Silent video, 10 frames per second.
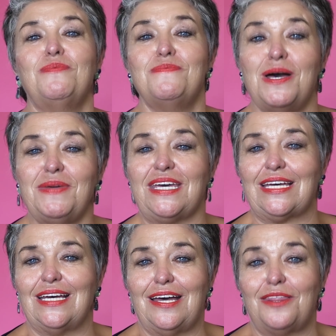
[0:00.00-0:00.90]
mimic
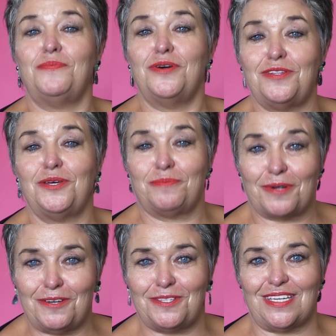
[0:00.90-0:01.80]
the birthing
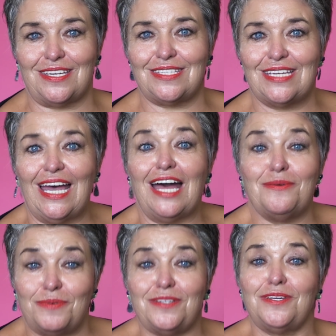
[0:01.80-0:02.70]
process. And the
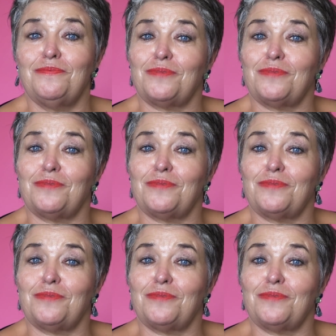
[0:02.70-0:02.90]
birthing